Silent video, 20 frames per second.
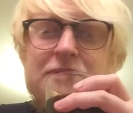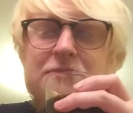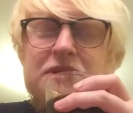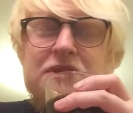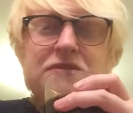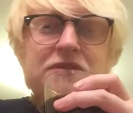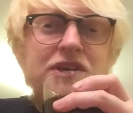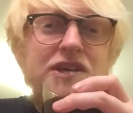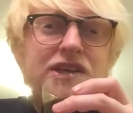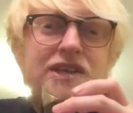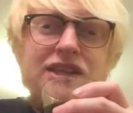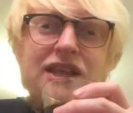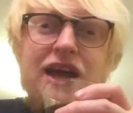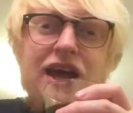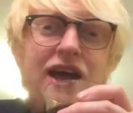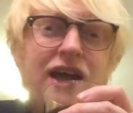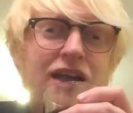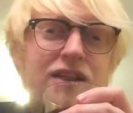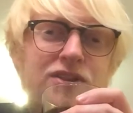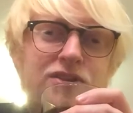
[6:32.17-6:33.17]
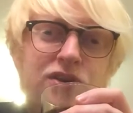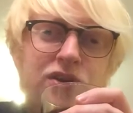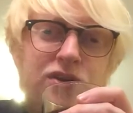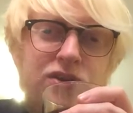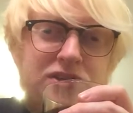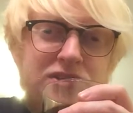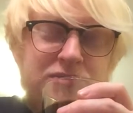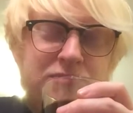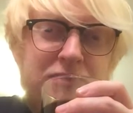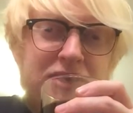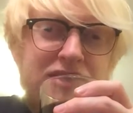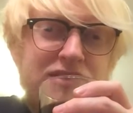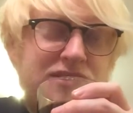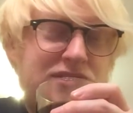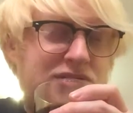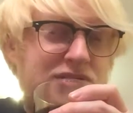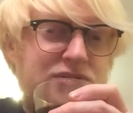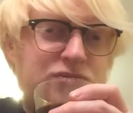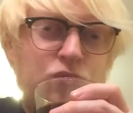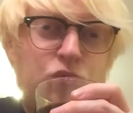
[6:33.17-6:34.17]
ABV. That alcohol is
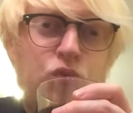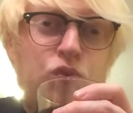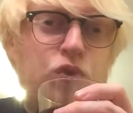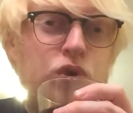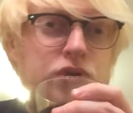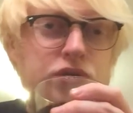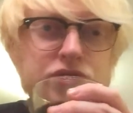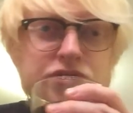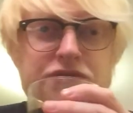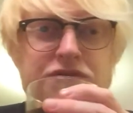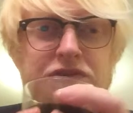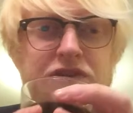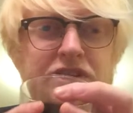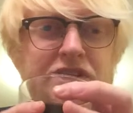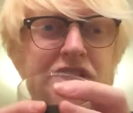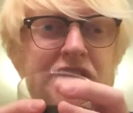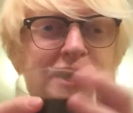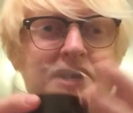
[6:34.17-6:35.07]
masked wonderfully.